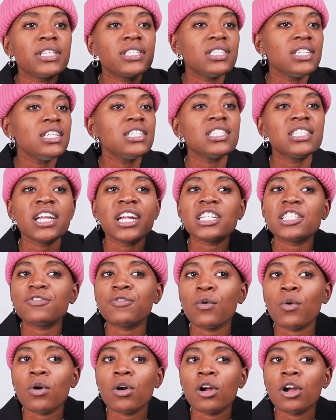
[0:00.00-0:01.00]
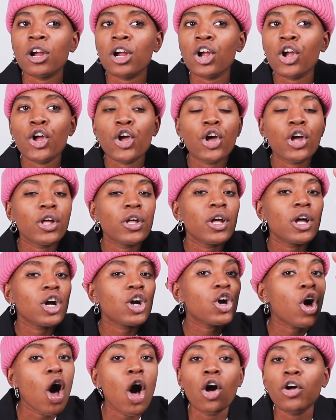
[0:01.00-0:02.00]
C stands for
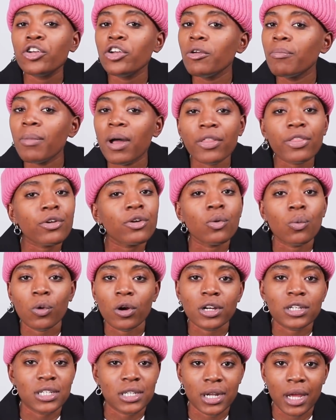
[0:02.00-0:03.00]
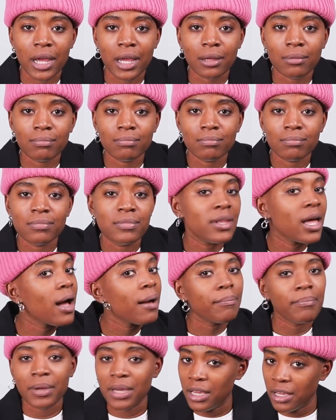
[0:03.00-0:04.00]
call your mother to work tonight,
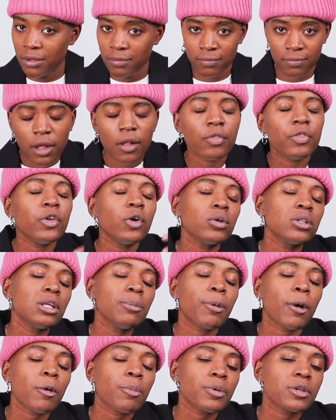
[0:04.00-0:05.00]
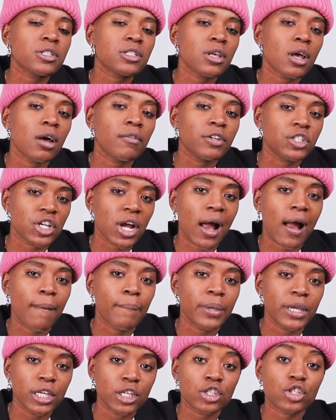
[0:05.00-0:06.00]
not me. The only purpose of a
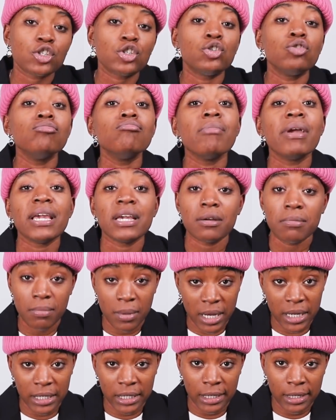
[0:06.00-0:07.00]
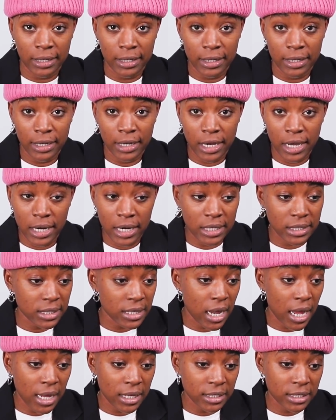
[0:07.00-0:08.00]
job is to make money. It is
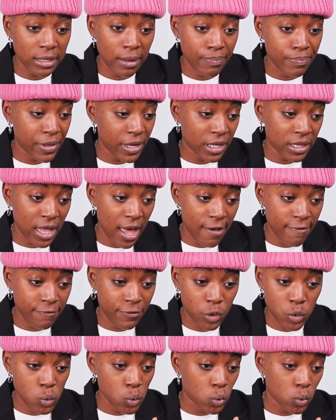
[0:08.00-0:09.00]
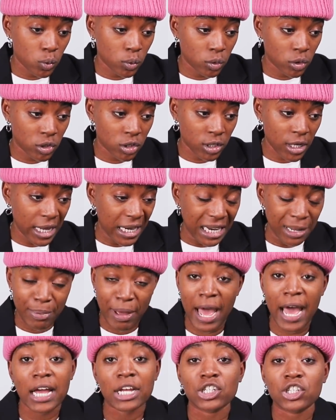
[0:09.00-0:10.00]
not something that fuels any
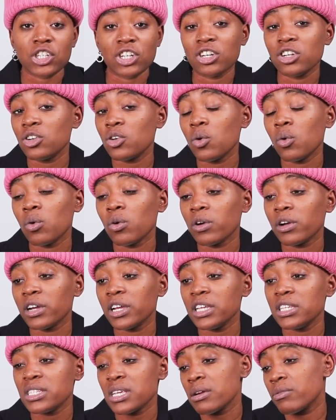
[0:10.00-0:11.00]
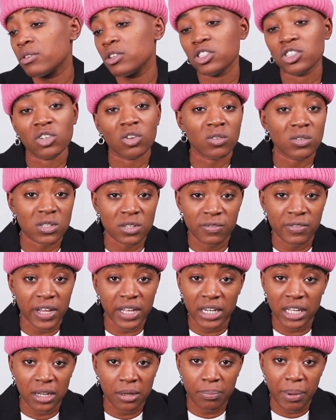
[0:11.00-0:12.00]
passion or is a result of
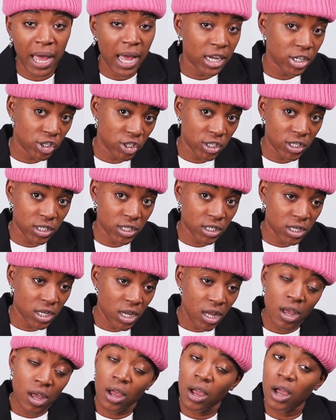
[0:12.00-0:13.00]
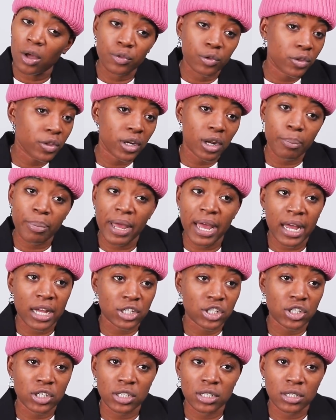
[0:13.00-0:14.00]
any passion, other than a
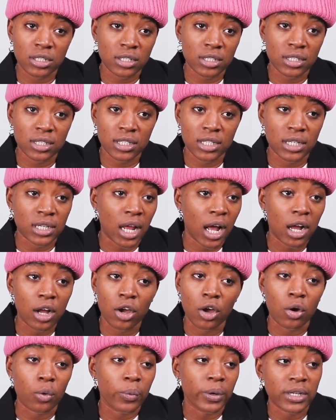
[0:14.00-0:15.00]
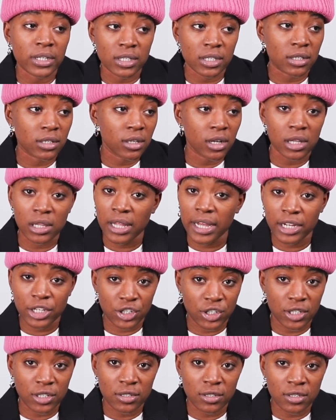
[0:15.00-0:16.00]
passion to not go into the
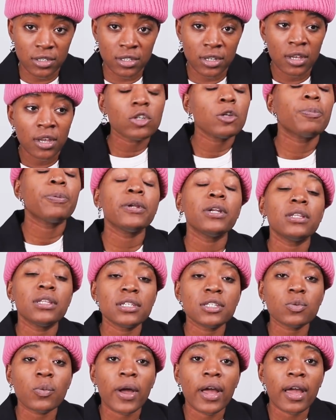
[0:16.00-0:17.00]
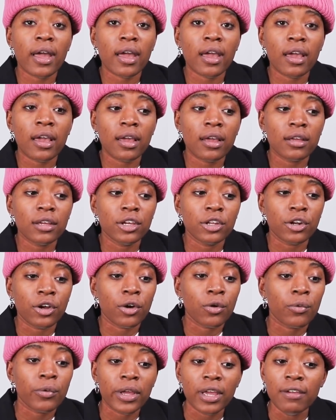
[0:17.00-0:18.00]
collections. So to put it this way,
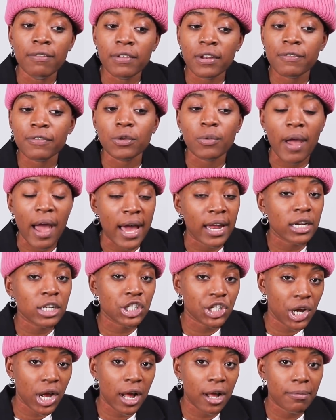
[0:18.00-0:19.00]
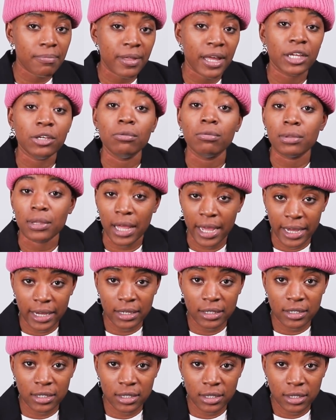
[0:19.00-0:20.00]
even if you had a job that you
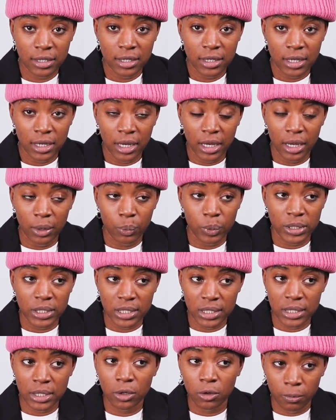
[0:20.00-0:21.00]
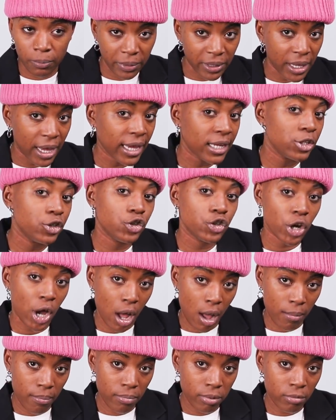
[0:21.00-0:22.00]
liked, it would still be a
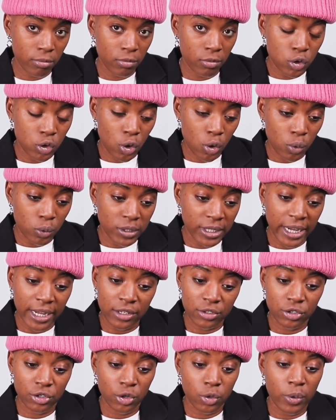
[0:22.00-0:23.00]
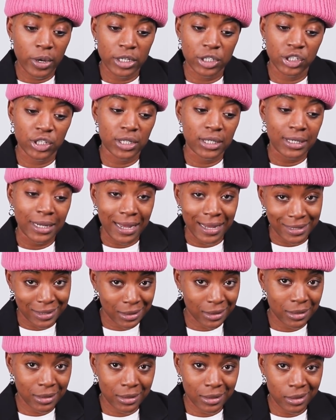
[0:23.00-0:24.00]
job. So to answer your question,
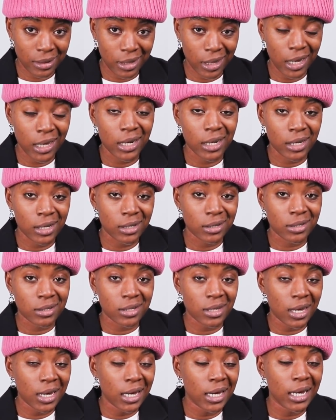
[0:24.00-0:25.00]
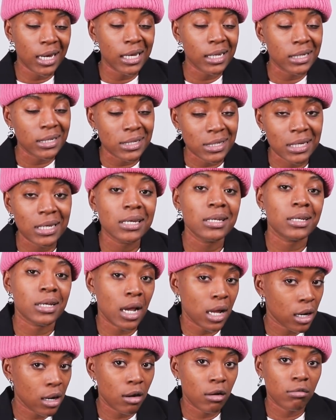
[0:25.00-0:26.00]
yes, it is indeed
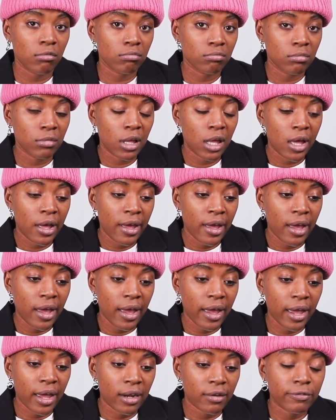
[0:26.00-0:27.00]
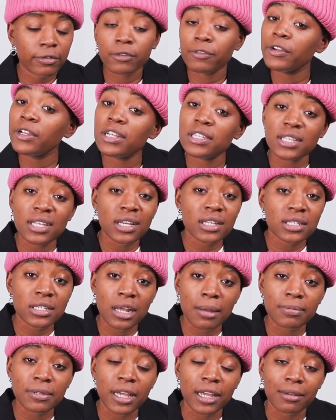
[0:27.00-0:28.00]
ghetto. And feel free to send us an
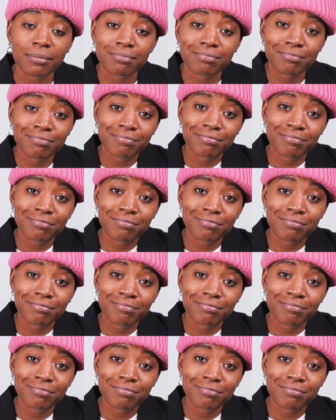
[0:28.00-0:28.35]
update.